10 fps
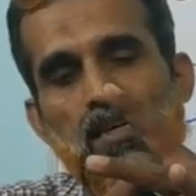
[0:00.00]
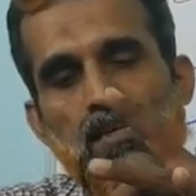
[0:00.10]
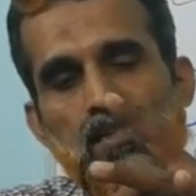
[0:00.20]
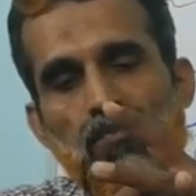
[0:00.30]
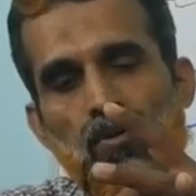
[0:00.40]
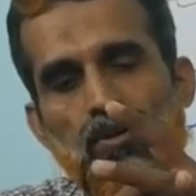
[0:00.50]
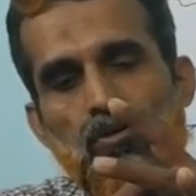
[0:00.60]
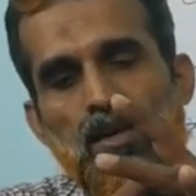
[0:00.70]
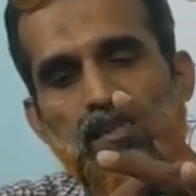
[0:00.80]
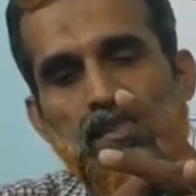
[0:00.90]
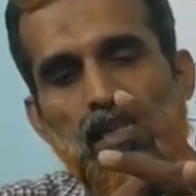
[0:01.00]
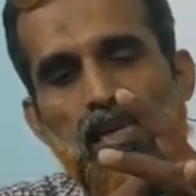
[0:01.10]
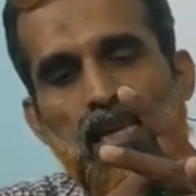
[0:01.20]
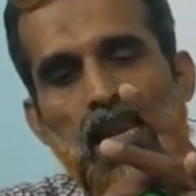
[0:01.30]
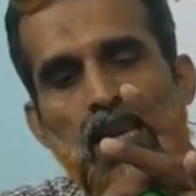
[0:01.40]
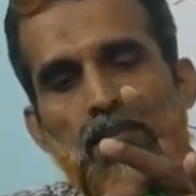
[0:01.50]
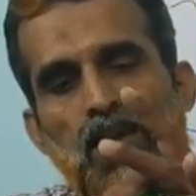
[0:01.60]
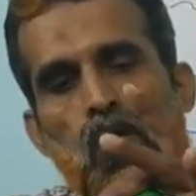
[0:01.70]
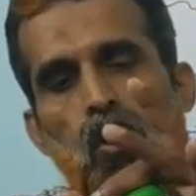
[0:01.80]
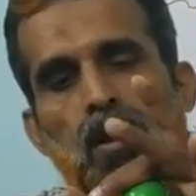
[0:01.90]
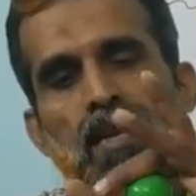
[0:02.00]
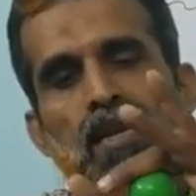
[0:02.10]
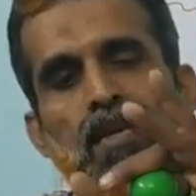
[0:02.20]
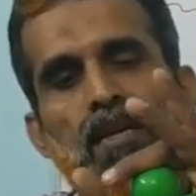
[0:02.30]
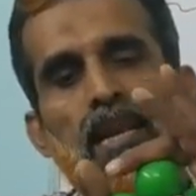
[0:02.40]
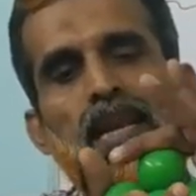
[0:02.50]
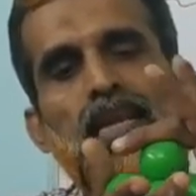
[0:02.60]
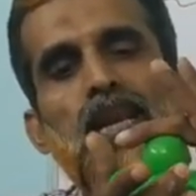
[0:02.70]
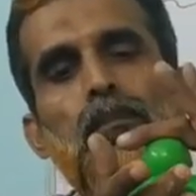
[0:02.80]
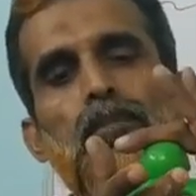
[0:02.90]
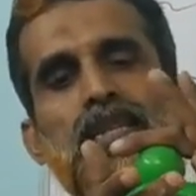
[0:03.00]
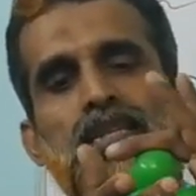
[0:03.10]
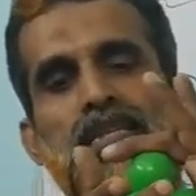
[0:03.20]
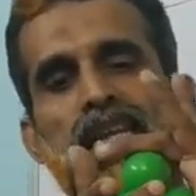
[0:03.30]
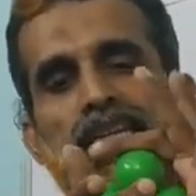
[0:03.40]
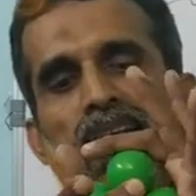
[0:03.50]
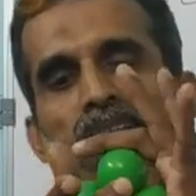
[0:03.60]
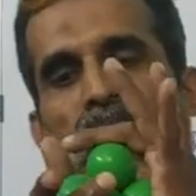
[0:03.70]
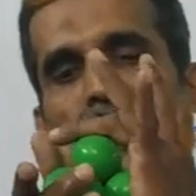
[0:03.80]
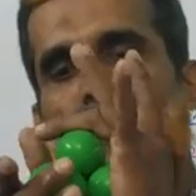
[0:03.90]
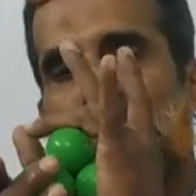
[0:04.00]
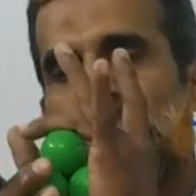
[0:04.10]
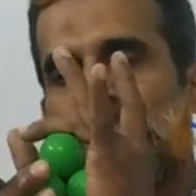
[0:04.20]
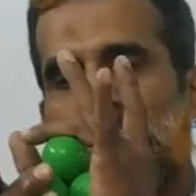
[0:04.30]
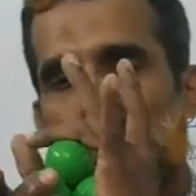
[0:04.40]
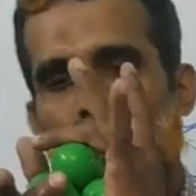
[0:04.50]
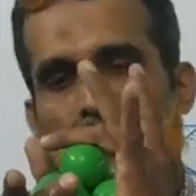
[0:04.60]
see, to understand that, let me hold it a little bit tilted like this,